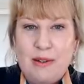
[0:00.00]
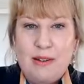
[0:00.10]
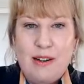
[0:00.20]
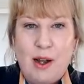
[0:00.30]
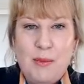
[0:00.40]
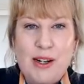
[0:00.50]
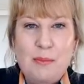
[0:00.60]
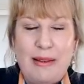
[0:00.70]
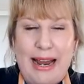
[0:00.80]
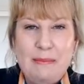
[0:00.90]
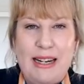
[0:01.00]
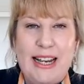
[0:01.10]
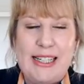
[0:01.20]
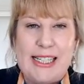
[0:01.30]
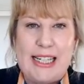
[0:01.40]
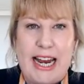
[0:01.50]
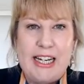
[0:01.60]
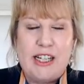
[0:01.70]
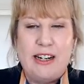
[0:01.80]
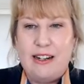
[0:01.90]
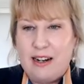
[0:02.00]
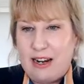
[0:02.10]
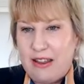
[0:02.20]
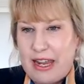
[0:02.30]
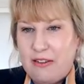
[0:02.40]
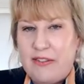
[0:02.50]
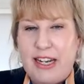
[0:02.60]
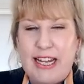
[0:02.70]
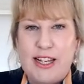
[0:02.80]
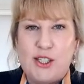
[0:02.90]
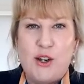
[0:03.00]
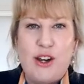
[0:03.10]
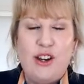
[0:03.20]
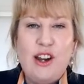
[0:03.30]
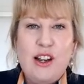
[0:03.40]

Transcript: the legislation, and thankfully there's no